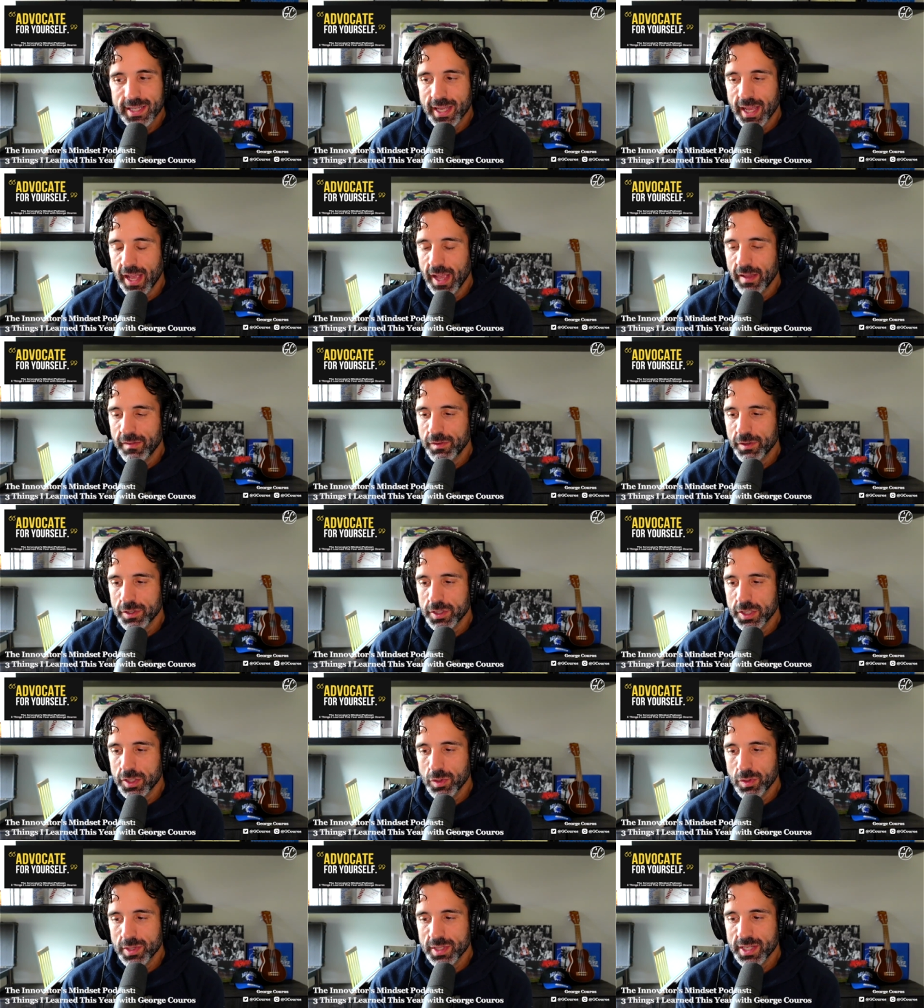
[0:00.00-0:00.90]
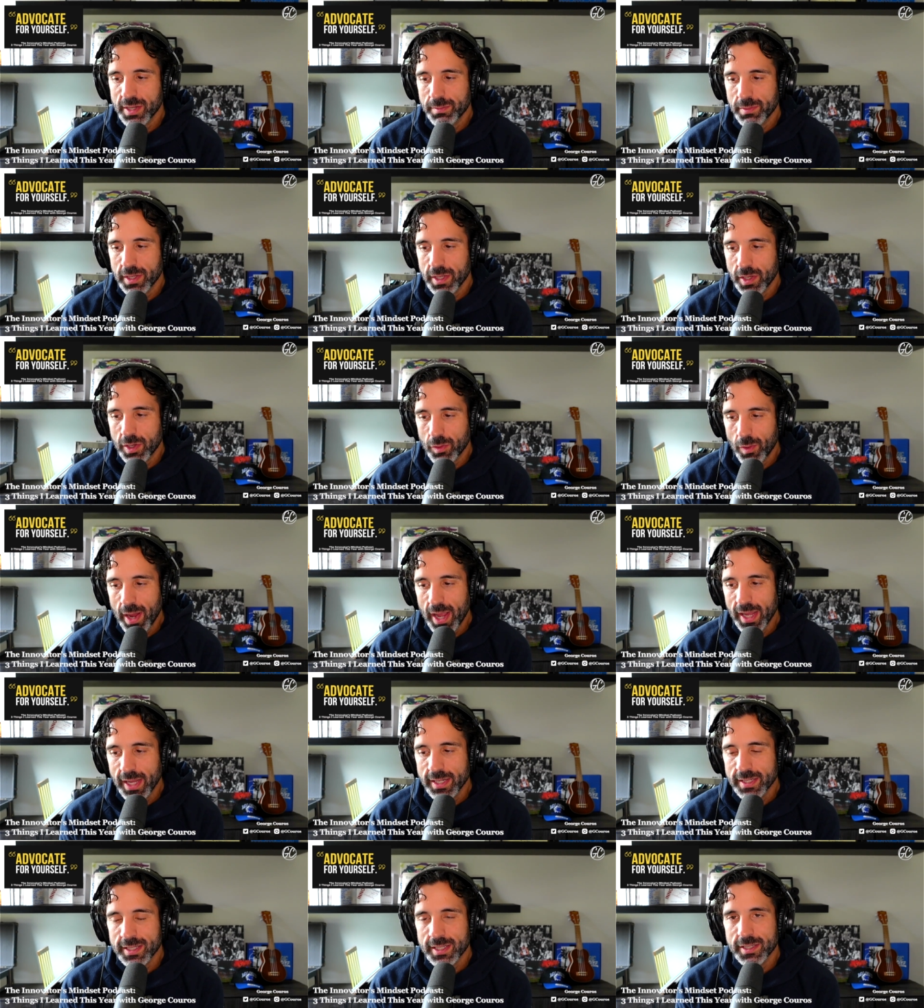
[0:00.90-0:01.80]
if you're doing something
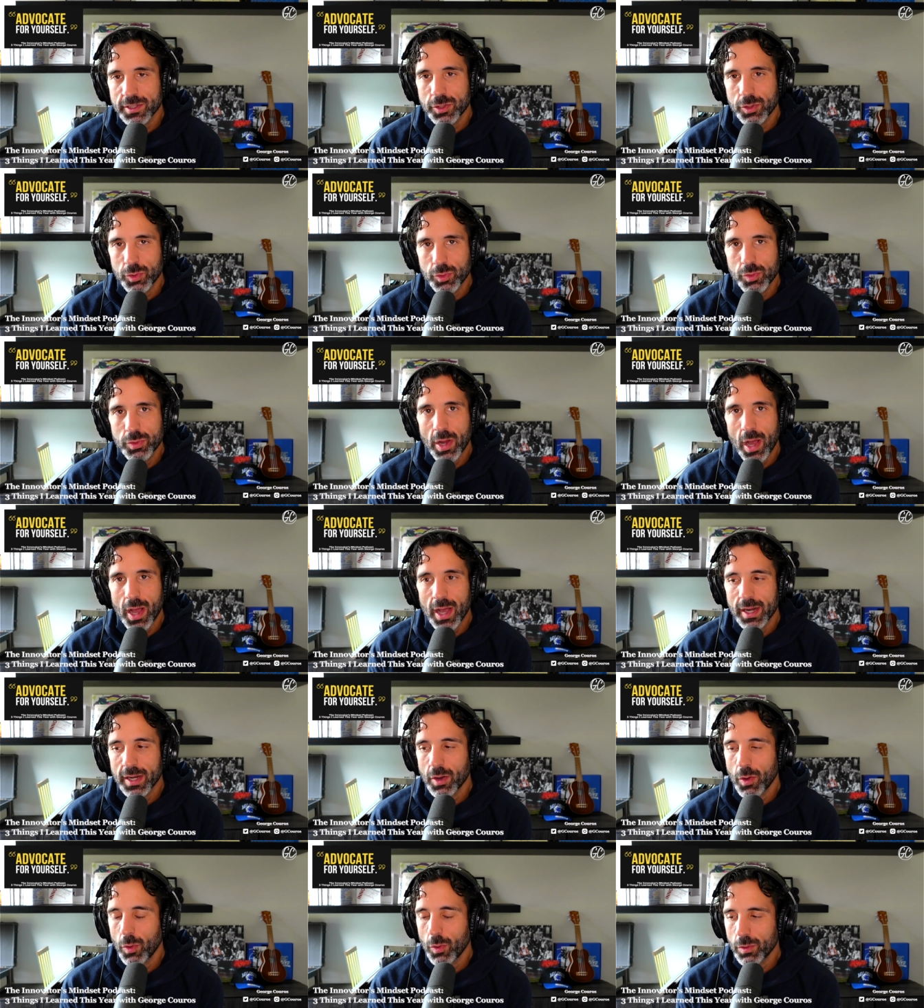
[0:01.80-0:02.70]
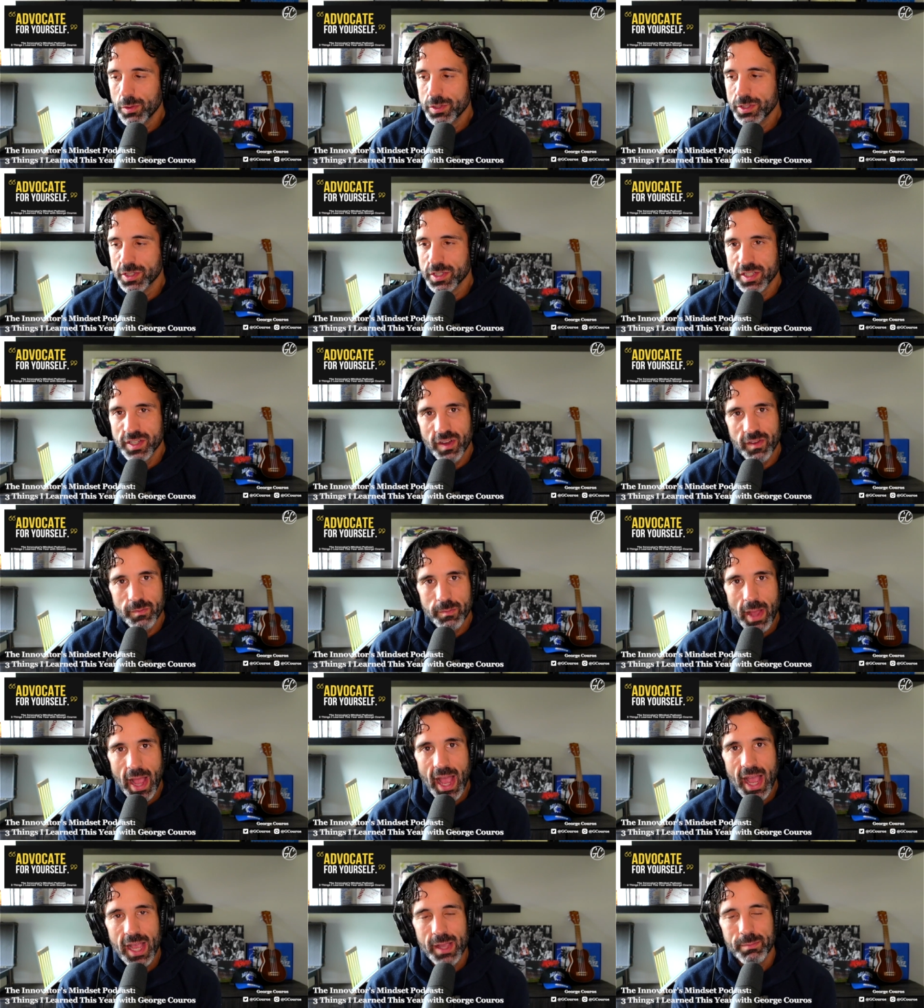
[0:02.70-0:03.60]
great, do not hold yourself
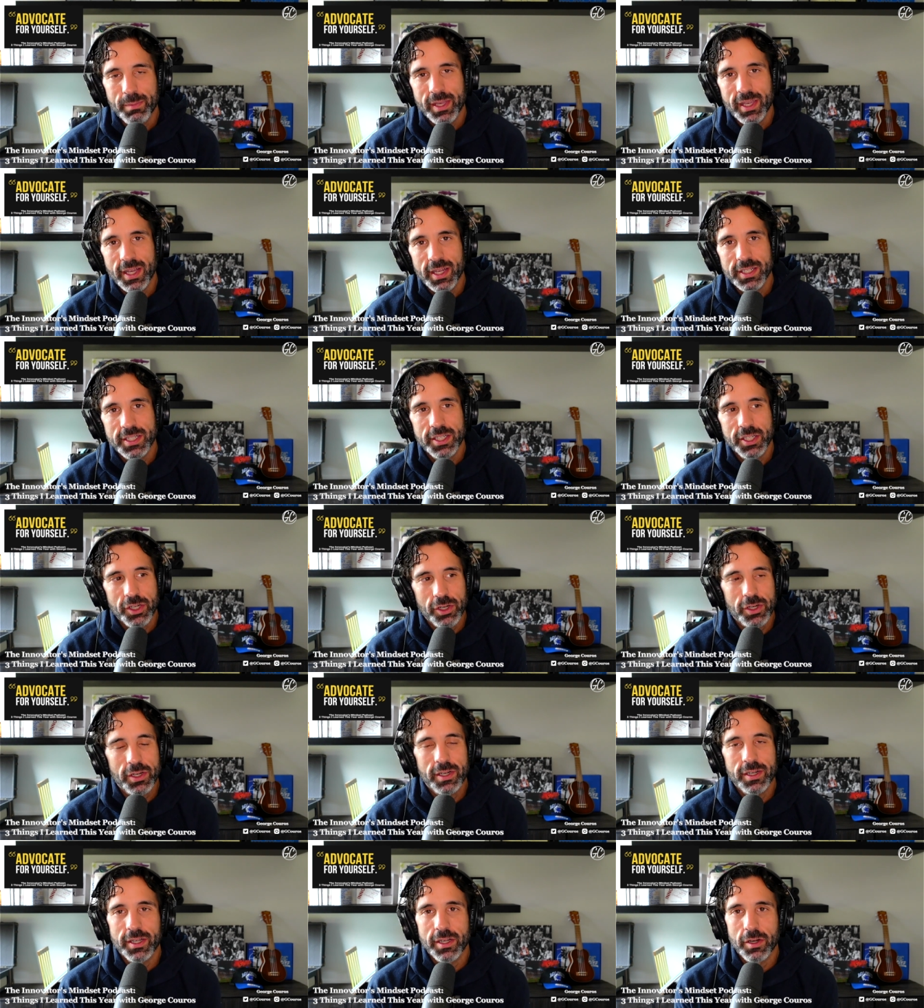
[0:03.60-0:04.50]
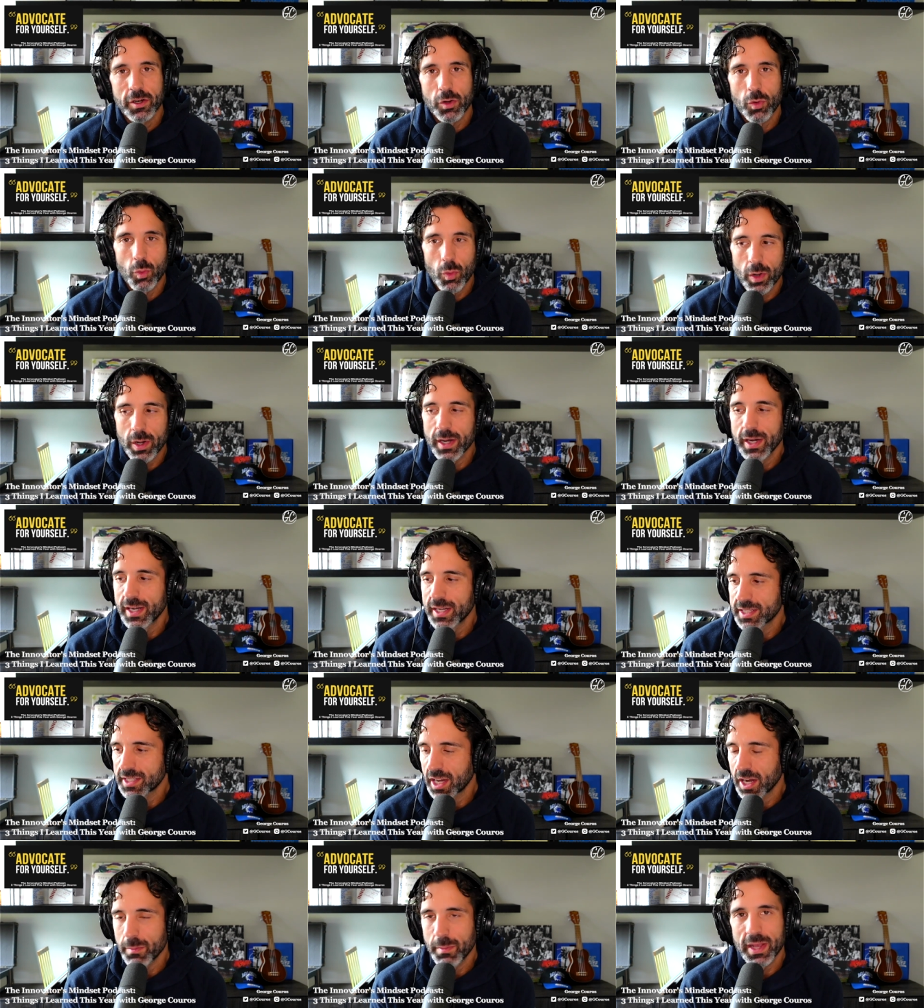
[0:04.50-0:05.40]
back because you're worried it's
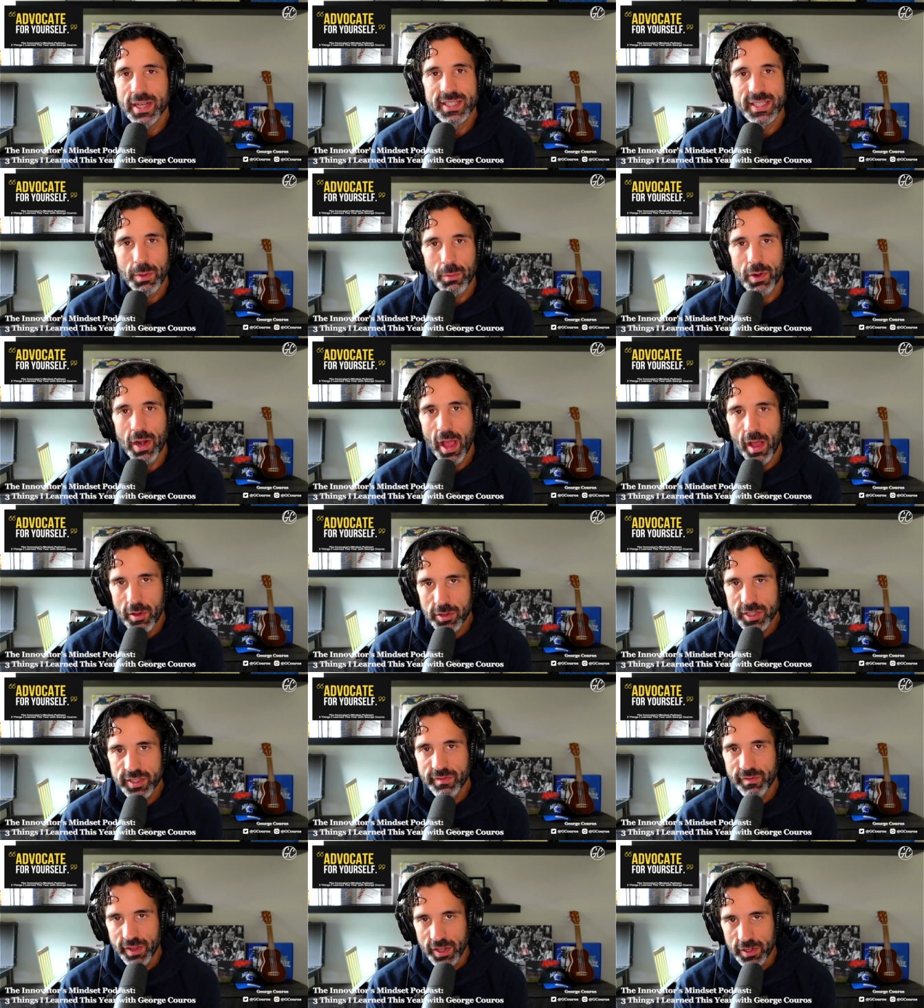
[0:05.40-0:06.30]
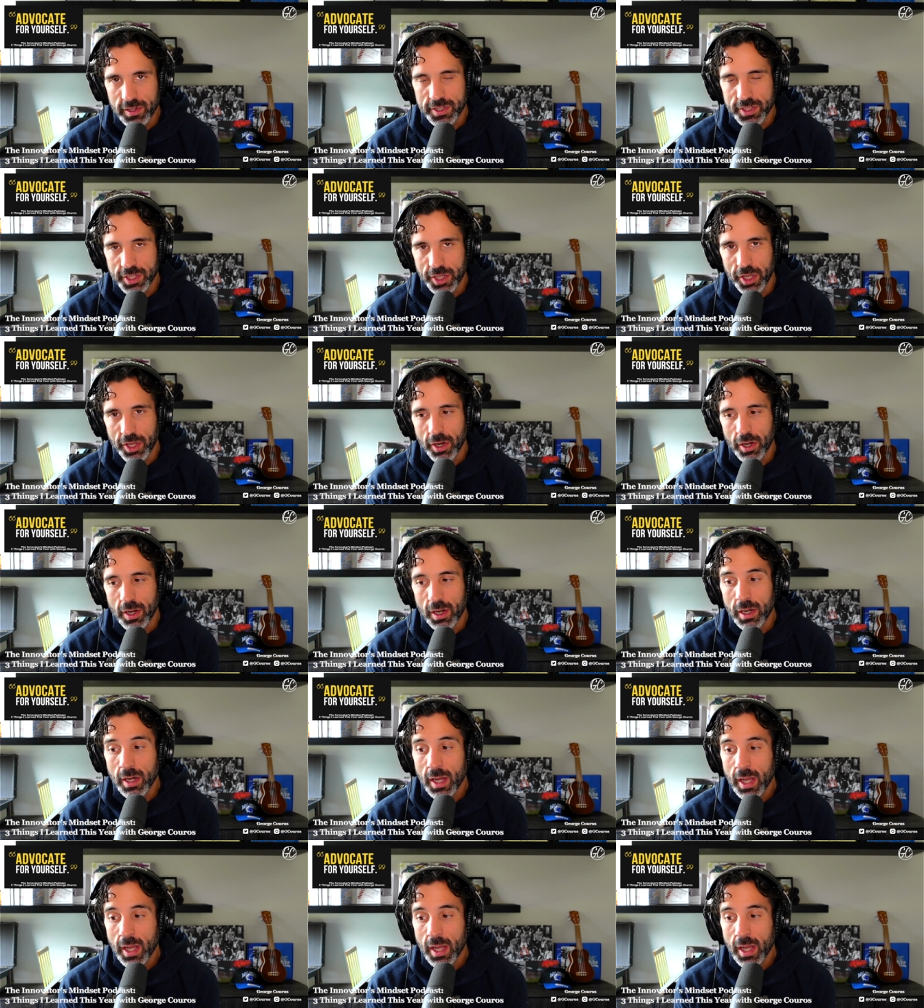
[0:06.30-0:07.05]
going to make someone else feel insecure.